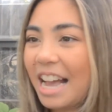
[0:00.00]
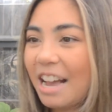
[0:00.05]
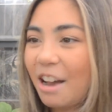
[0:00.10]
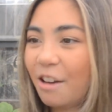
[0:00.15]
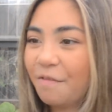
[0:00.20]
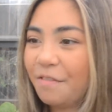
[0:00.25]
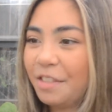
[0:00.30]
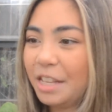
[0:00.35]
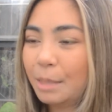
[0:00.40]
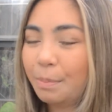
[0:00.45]

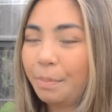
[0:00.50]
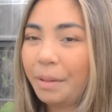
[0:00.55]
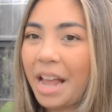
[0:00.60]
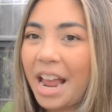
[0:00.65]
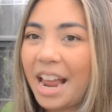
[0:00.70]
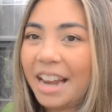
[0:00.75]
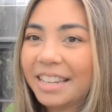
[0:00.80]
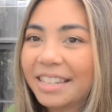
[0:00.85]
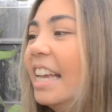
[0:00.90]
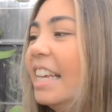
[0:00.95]
of this
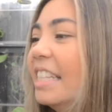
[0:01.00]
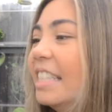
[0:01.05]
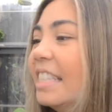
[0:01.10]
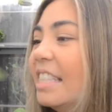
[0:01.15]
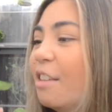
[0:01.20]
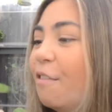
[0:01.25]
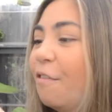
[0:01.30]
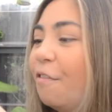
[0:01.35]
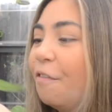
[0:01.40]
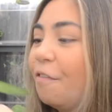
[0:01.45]
plant is
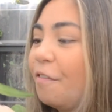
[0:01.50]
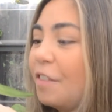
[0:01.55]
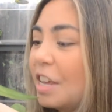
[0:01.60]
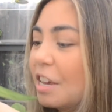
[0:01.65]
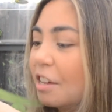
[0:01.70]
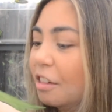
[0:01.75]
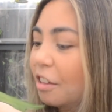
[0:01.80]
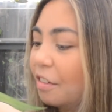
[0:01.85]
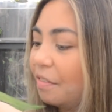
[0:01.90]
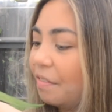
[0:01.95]
the
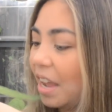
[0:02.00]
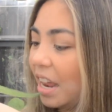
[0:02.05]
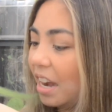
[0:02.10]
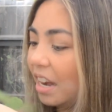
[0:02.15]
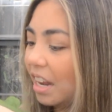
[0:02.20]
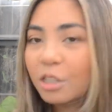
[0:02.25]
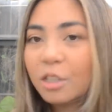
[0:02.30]
feel of it.